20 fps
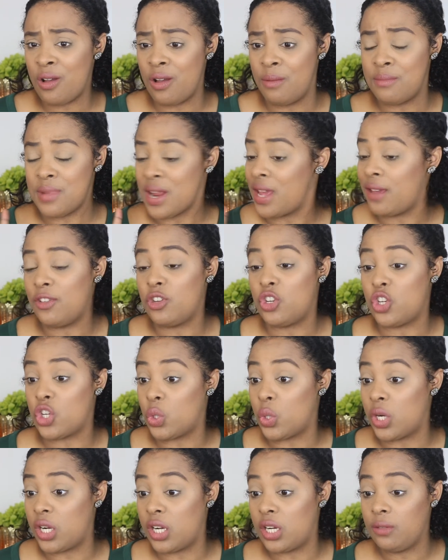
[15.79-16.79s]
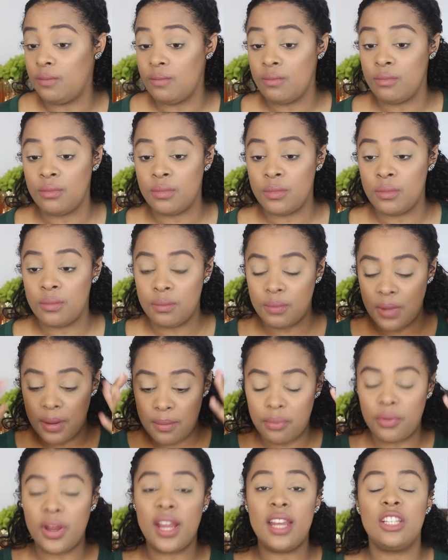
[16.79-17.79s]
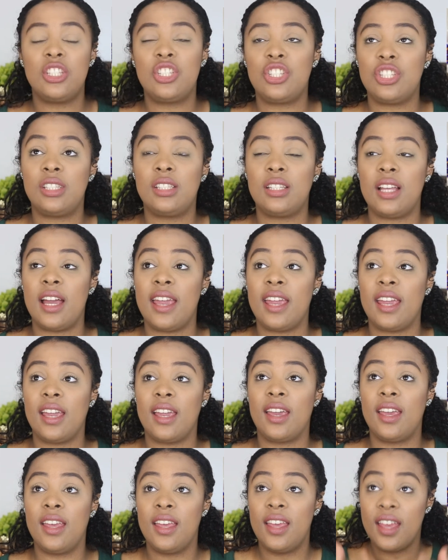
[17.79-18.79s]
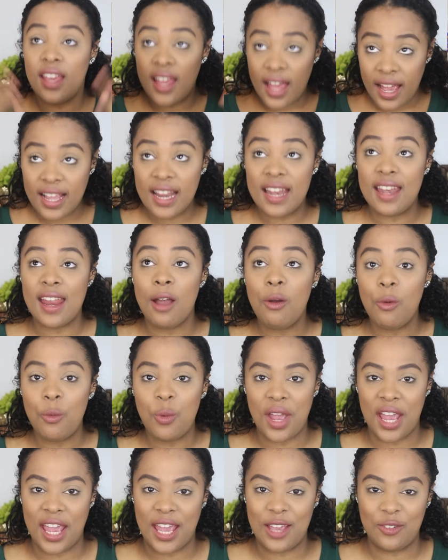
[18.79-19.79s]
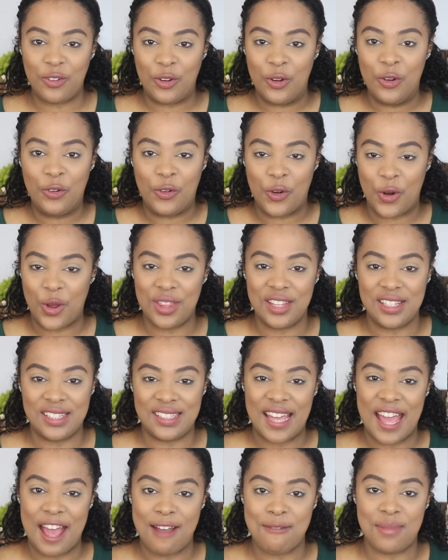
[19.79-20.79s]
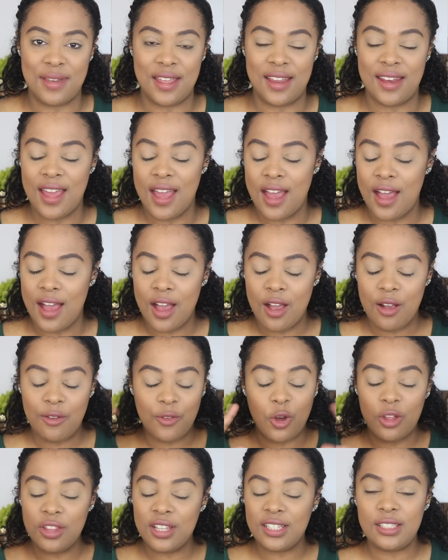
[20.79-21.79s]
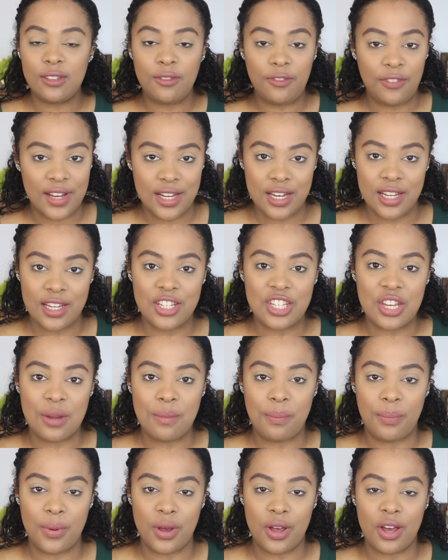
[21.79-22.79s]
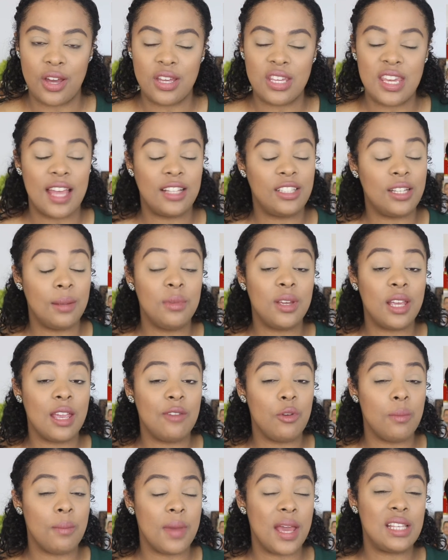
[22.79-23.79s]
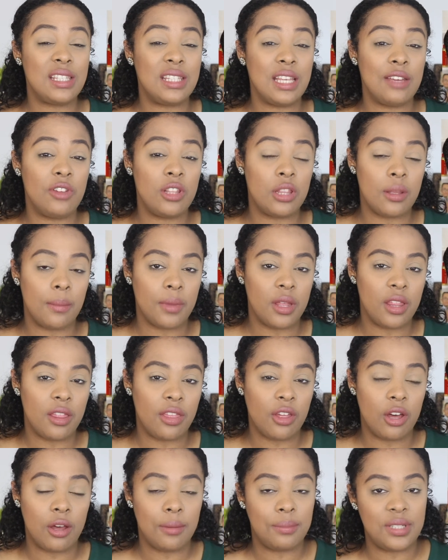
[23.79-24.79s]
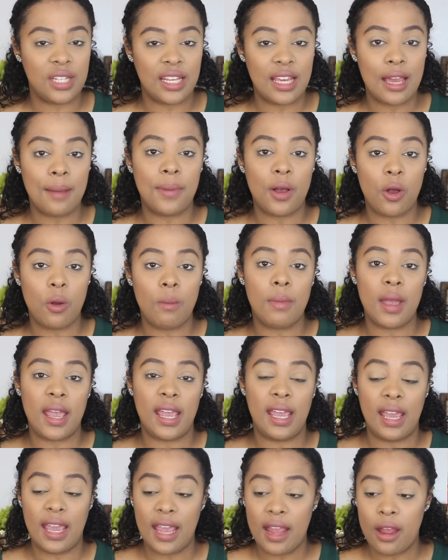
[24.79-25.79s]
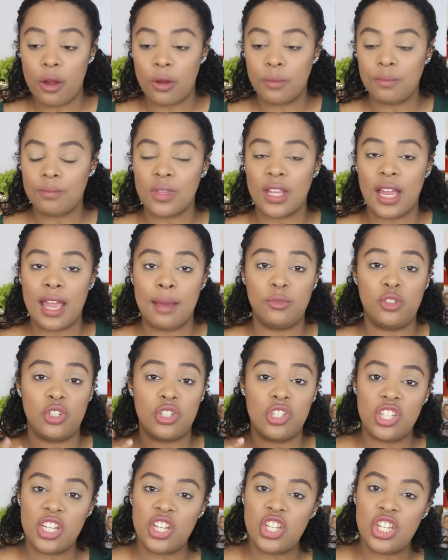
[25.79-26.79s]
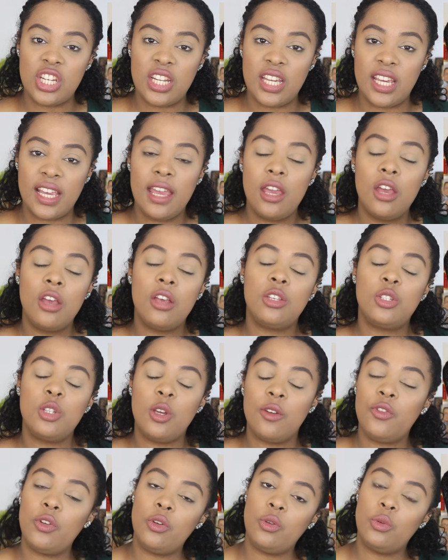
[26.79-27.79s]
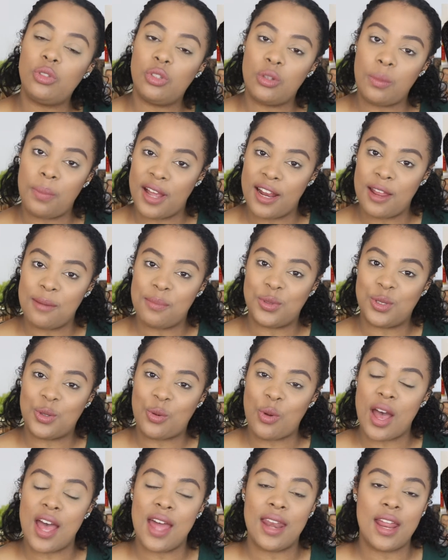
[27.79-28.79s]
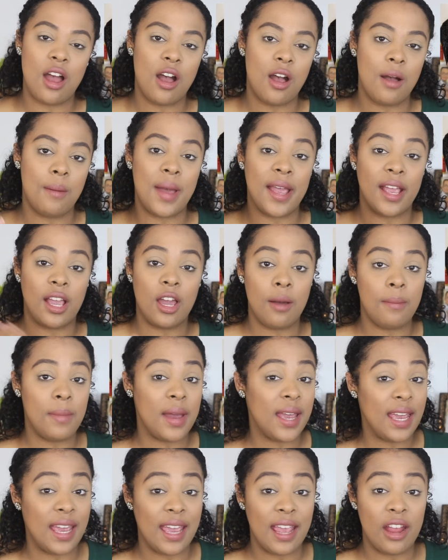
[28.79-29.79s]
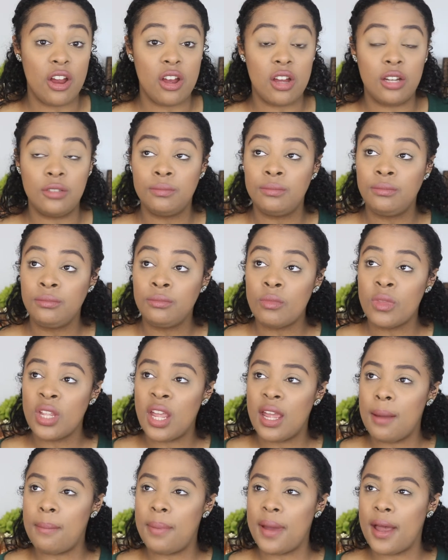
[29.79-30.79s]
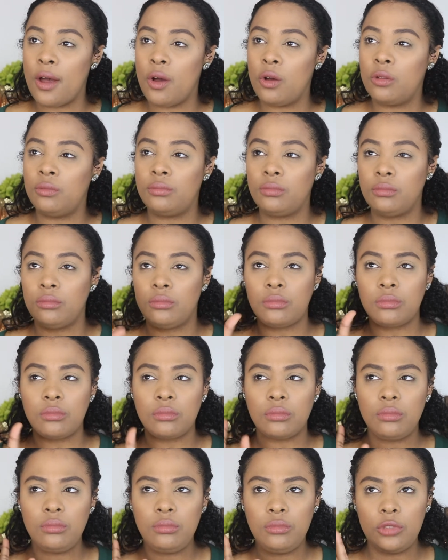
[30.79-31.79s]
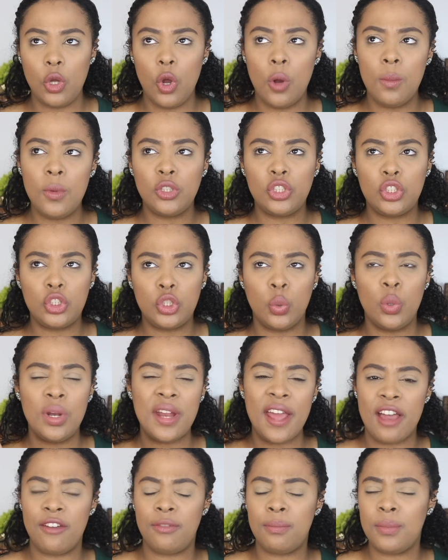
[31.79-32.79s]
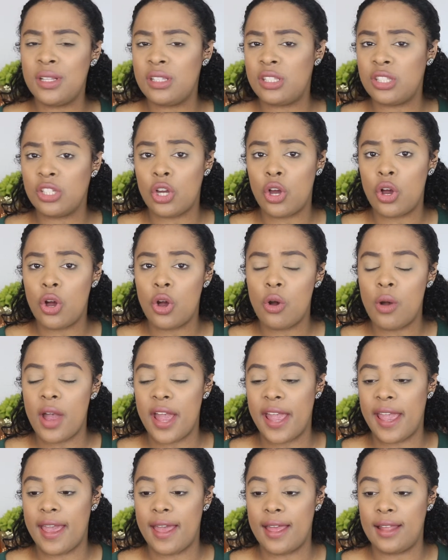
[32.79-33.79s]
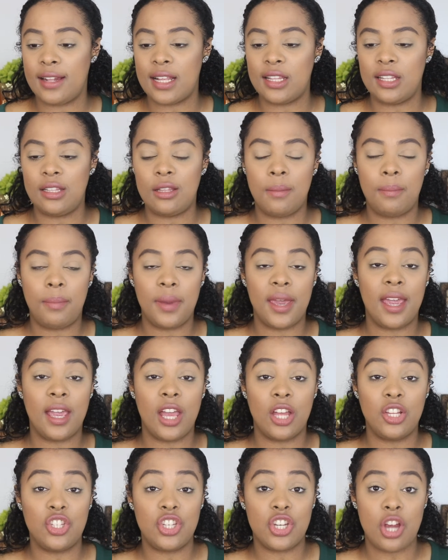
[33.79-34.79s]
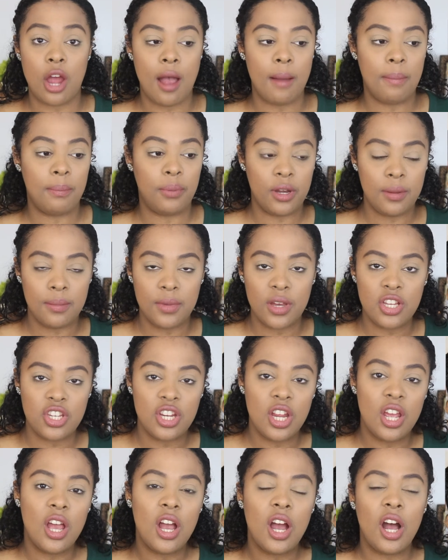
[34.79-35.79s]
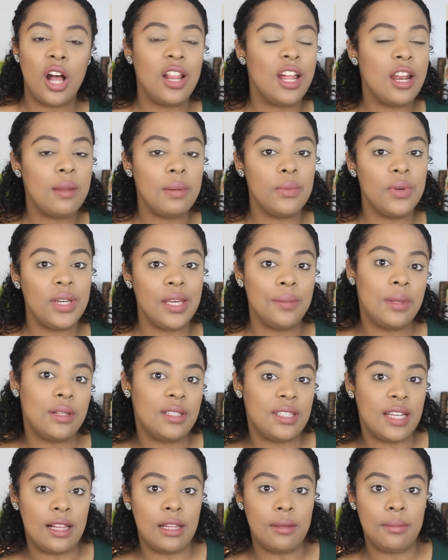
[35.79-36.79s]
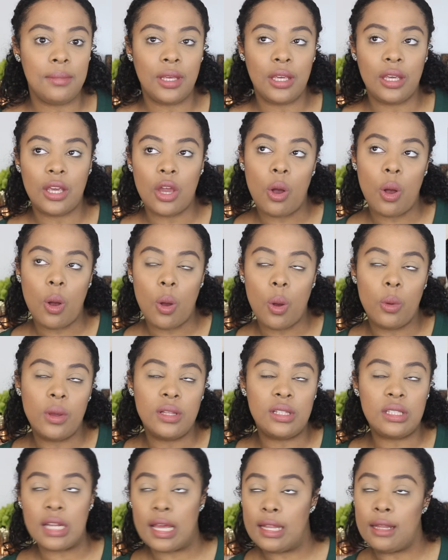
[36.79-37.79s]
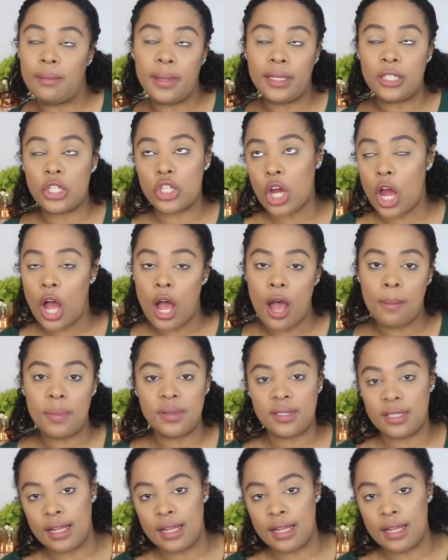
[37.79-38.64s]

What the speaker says: I'm not even sure. My brain is just like, I cannot wait for all this to happen, for all this to finish. But yes, yeah, so I'm gonna give you my 7th month update about my hair. I'm transitioning. So if you're new to the Pineapple Squad, I cut my hair about almost 2.5 months ago, and I did the big chop pretty much. A lot of people keep on telling me, oh, it's not a big chop.